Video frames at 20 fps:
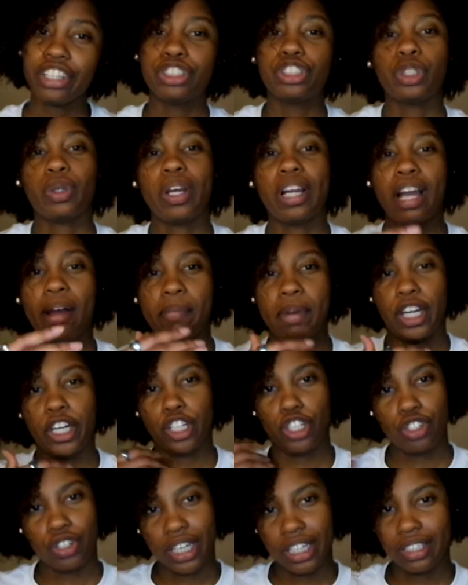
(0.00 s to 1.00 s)
so I got my hair
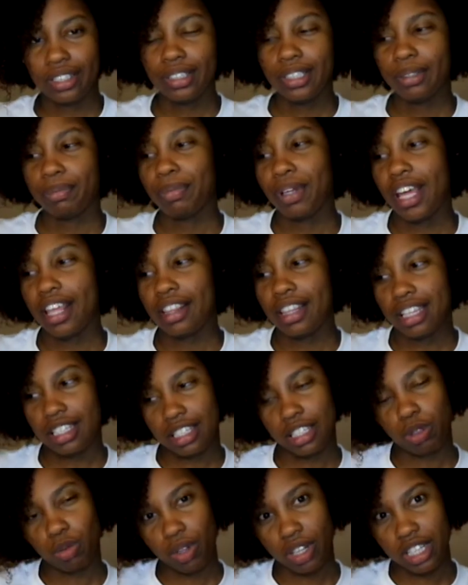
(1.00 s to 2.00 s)
straightened, and this
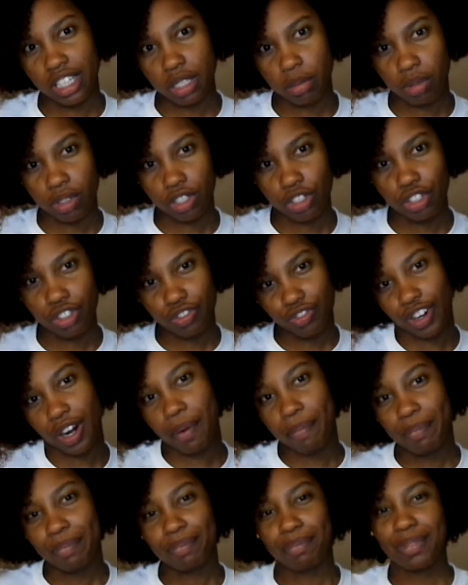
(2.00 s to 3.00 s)
is what this picture's
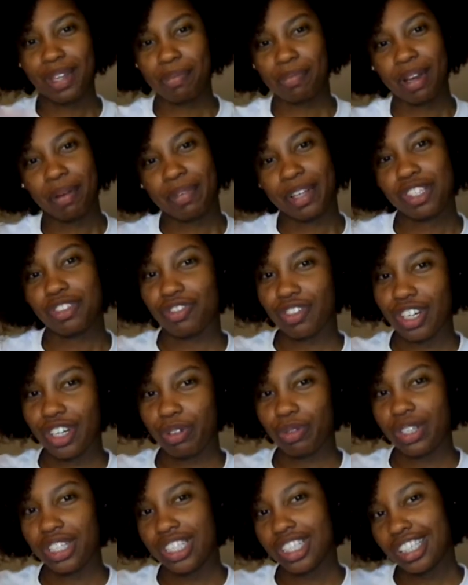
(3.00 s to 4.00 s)
from. Me and my best friend,
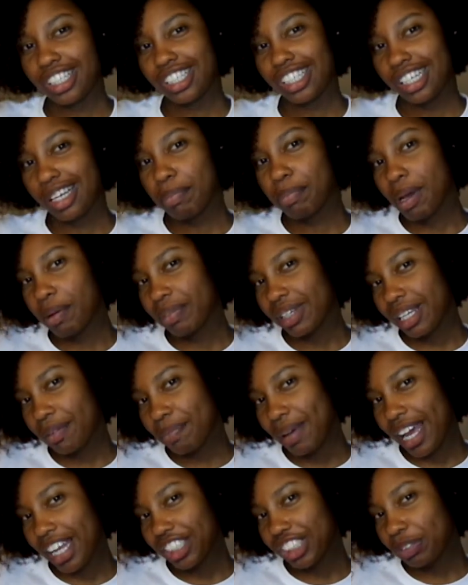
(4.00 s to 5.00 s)
we took pumpkin
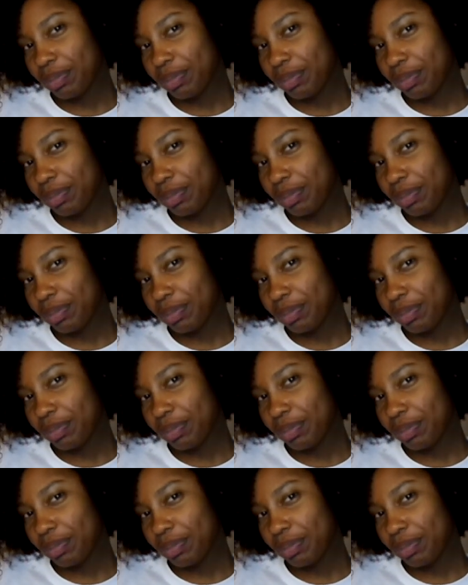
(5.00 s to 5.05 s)
patch